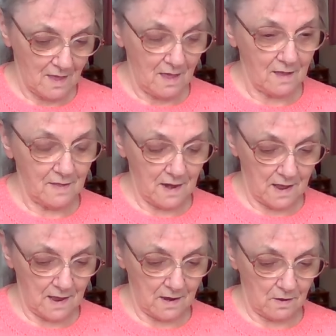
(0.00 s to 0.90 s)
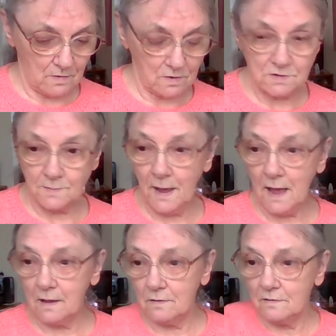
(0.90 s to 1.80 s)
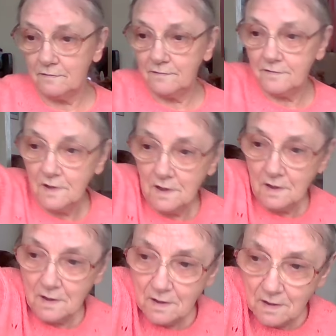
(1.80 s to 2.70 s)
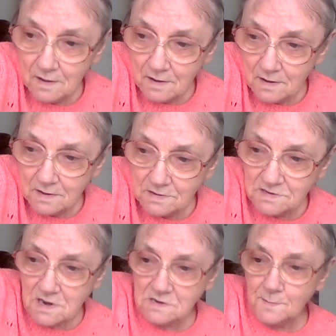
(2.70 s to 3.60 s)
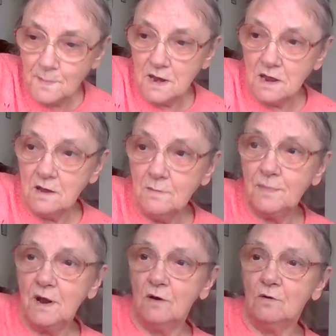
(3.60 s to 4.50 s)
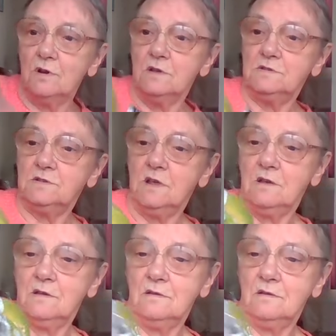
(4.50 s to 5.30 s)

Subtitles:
And then I got a pack of, see, mini bananas,